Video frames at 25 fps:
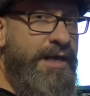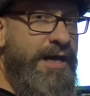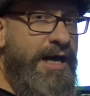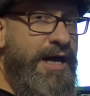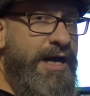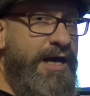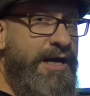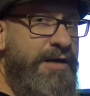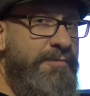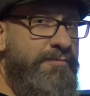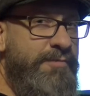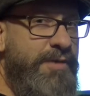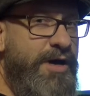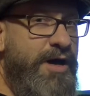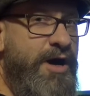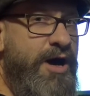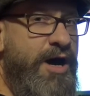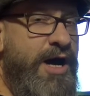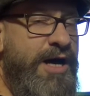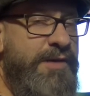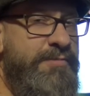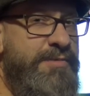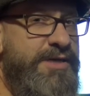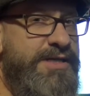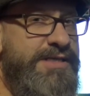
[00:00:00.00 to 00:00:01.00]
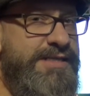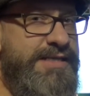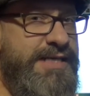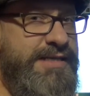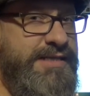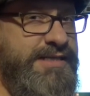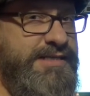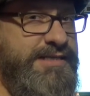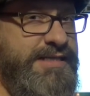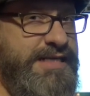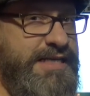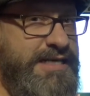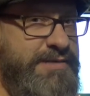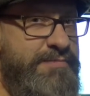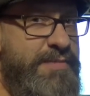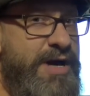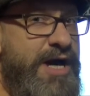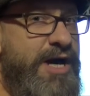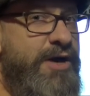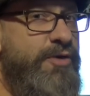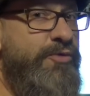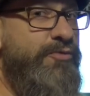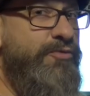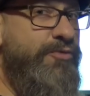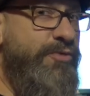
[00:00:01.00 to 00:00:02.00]
I'm going to send this
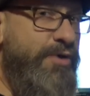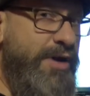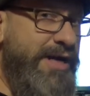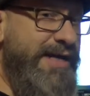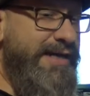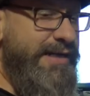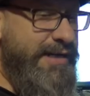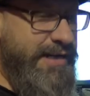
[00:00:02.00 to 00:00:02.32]
email right